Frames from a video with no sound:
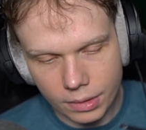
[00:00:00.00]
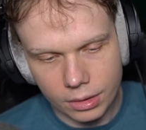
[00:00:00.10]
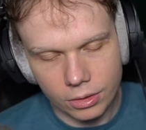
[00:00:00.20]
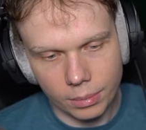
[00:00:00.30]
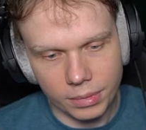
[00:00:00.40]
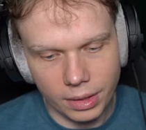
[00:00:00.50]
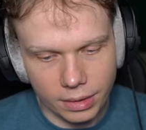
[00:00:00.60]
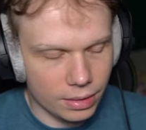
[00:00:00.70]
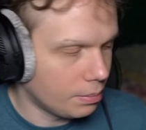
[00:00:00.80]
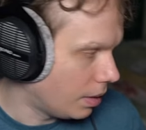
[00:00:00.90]
So I'm
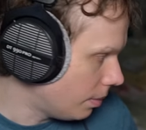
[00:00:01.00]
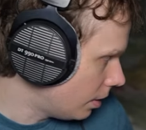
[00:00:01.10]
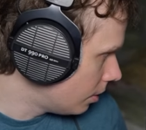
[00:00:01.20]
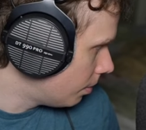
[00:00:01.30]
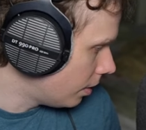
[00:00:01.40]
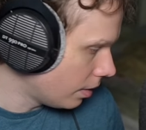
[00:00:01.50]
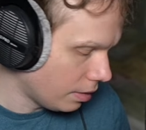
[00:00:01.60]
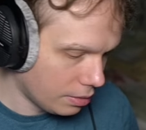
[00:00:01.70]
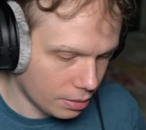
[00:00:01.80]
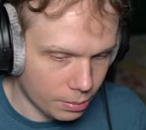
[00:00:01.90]
thinking maybe I should plug it
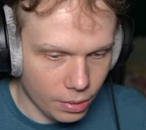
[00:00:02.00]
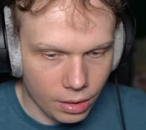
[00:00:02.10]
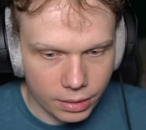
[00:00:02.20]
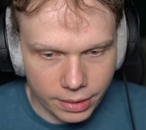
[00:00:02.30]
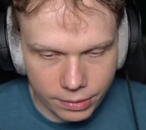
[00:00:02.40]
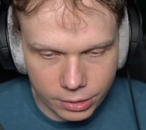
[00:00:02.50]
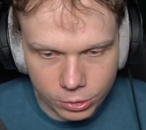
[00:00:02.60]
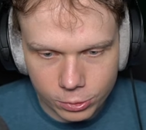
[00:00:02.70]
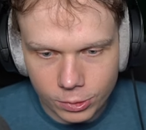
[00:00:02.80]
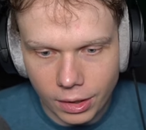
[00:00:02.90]
into the wall, give it a
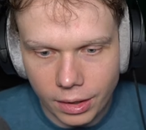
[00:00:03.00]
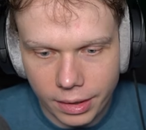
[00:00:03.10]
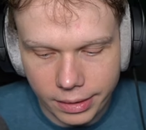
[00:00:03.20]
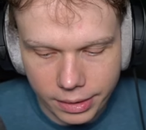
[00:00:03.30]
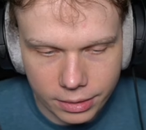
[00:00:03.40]
try.